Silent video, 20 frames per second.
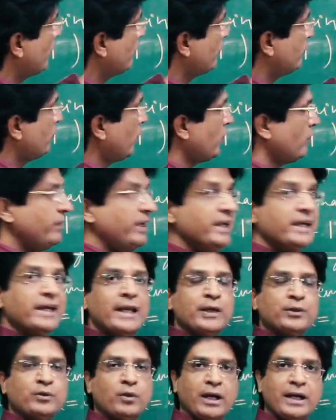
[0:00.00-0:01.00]
for weak
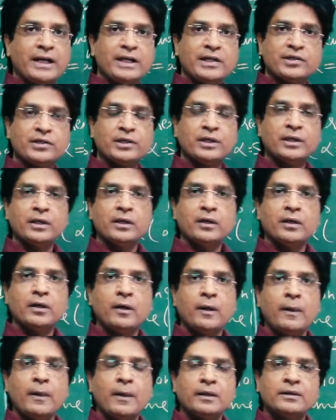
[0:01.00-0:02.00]
electrolytes
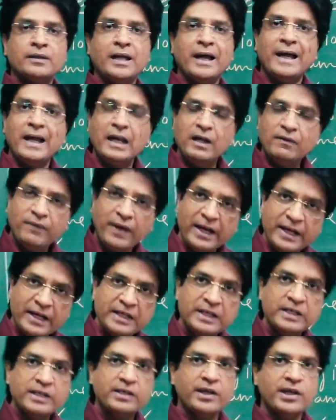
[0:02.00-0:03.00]
the alpha
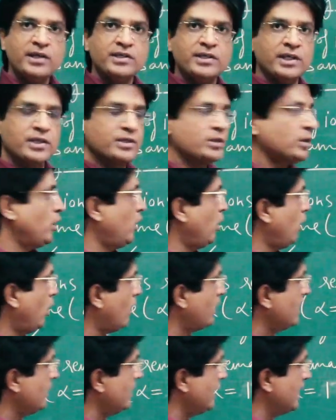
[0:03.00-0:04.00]
increases
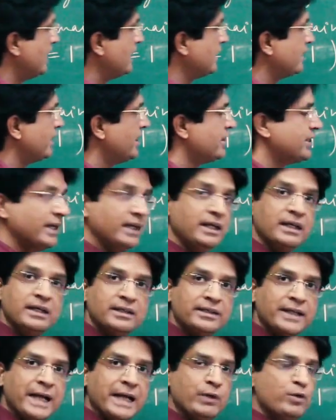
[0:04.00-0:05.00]
on
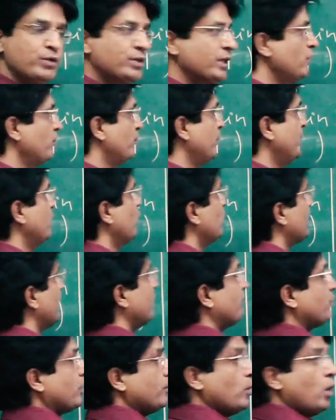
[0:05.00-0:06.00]
increasing dilution. We know
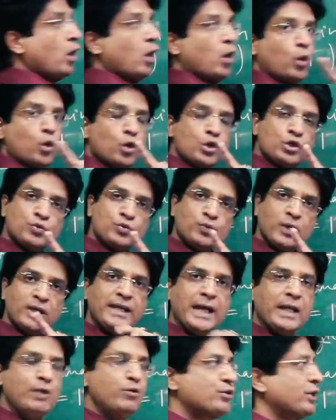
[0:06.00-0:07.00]
that from Oswald
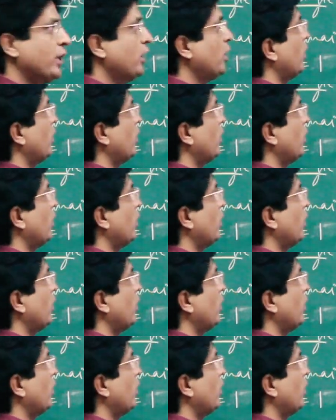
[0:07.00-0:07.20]
dilution